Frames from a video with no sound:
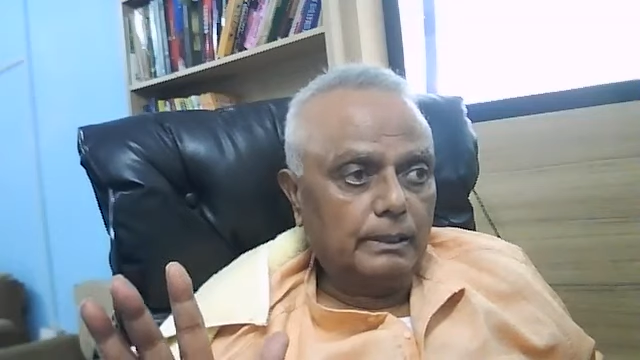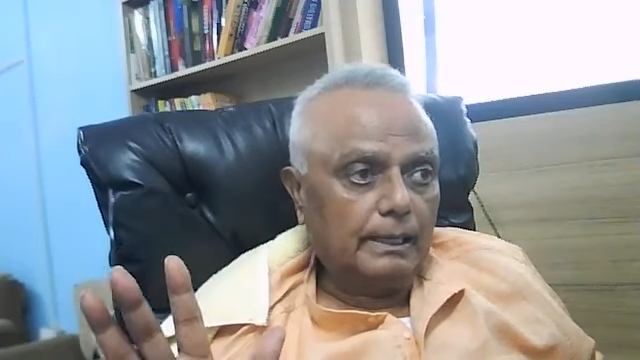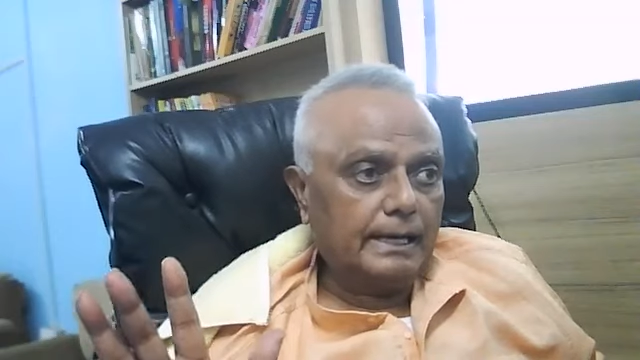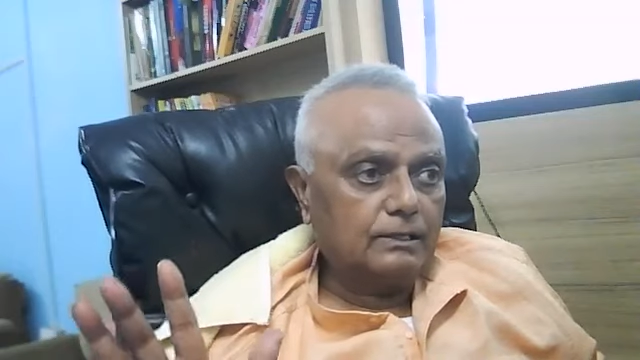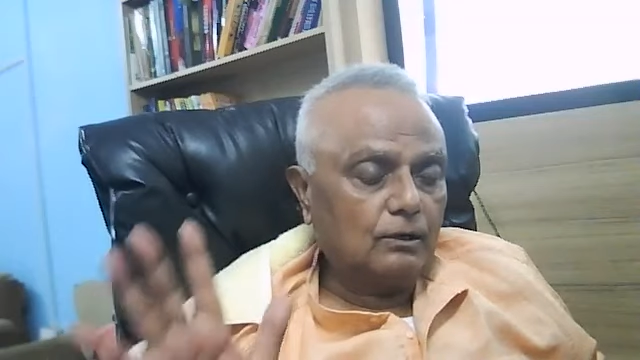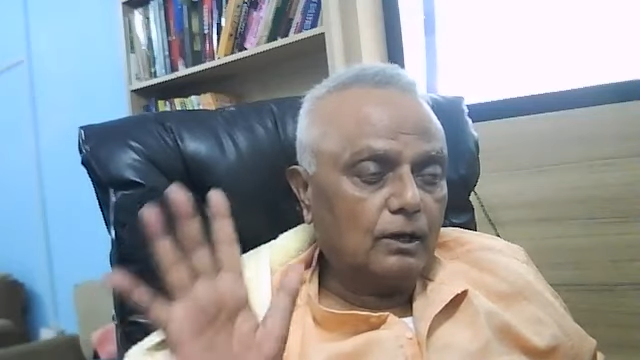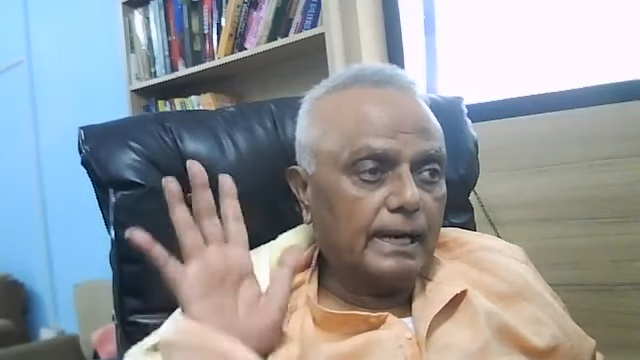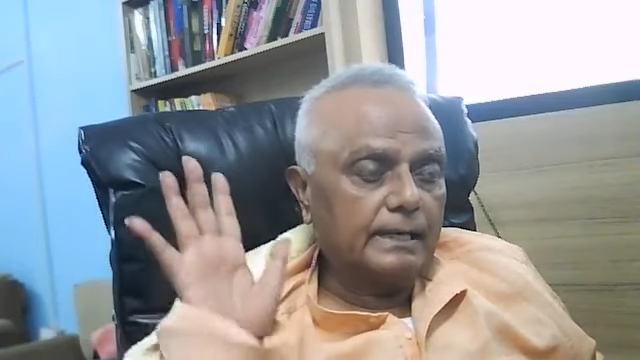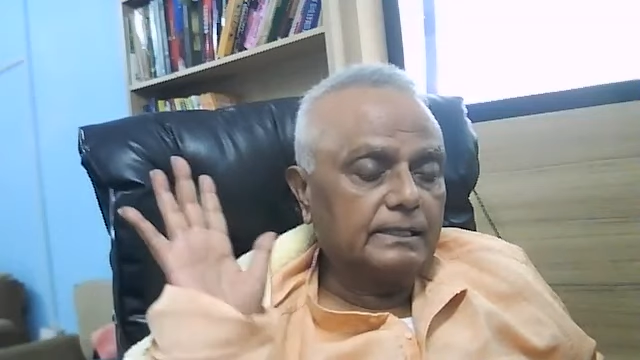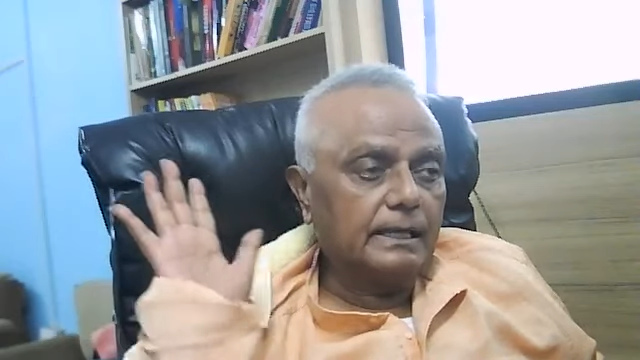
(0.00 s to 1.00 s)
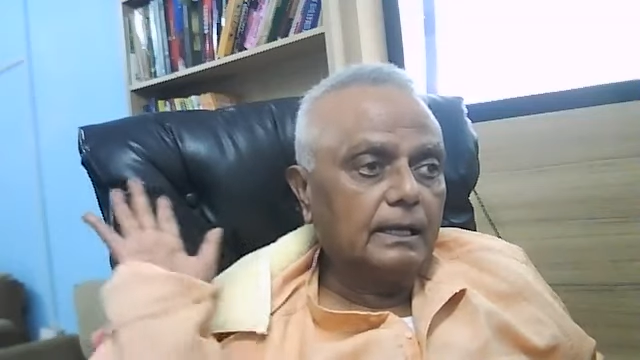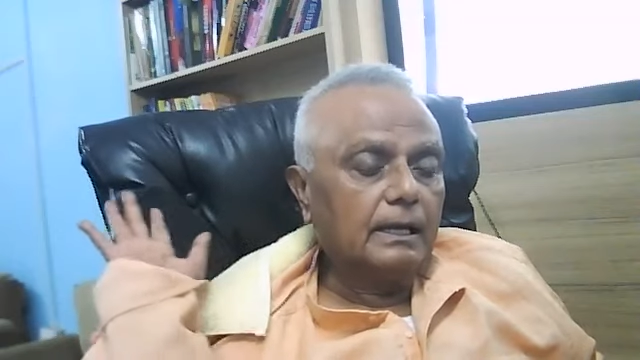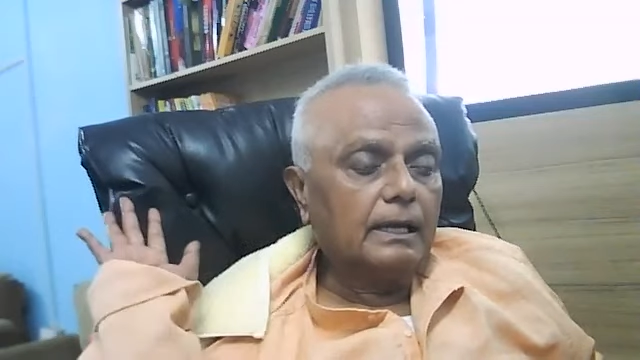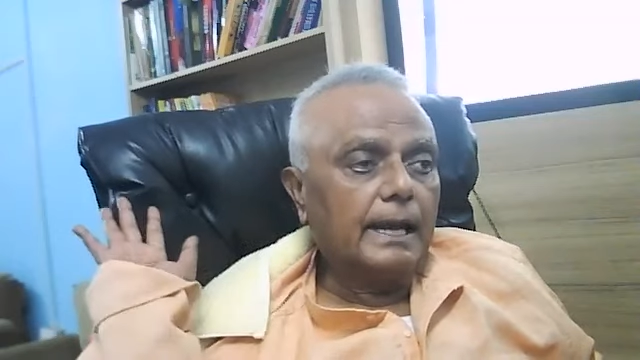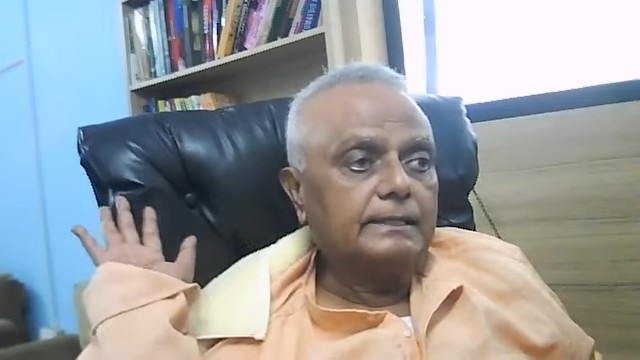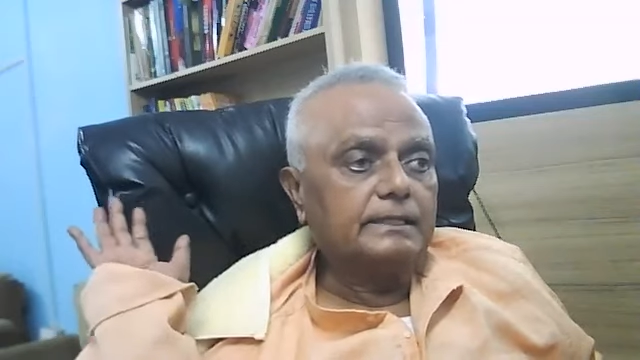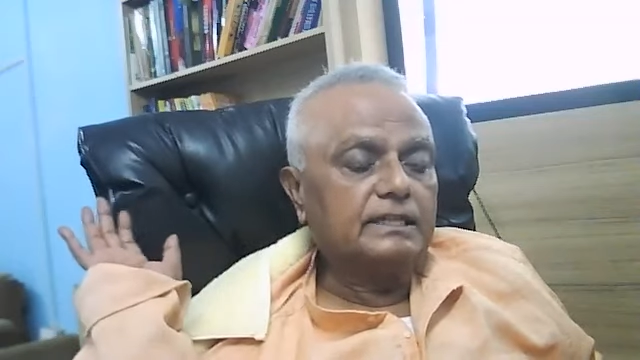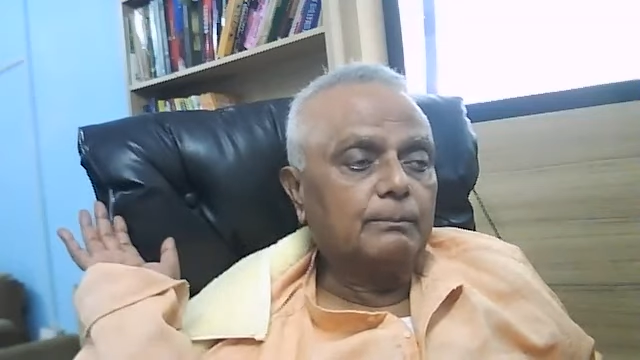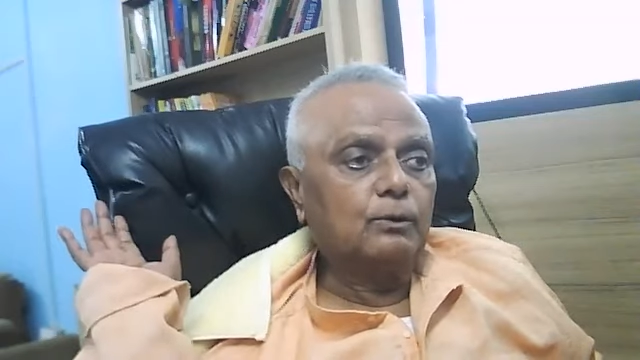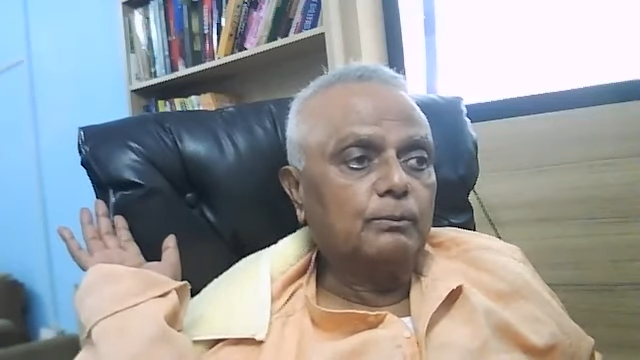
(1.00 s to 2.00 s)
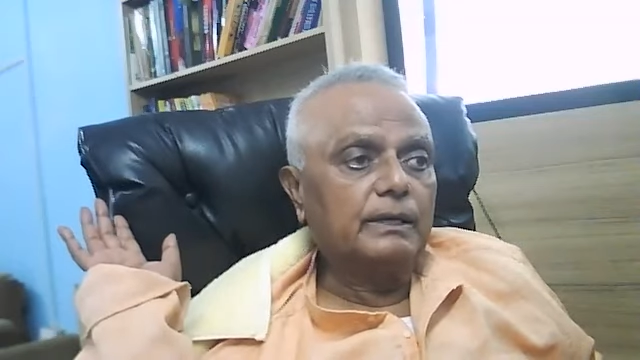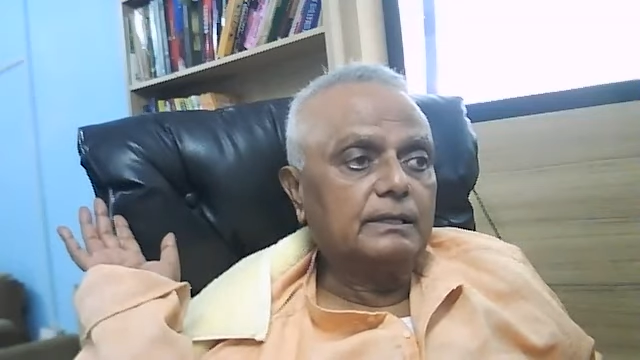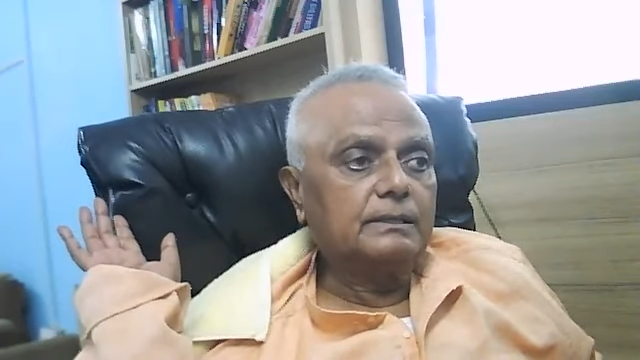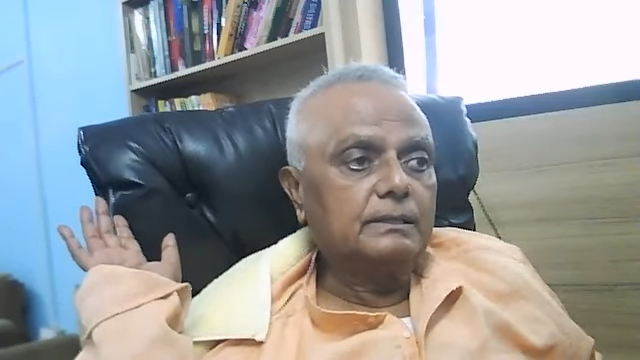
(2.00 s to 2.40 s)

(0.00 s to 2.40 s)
later on as a sub-rubrics.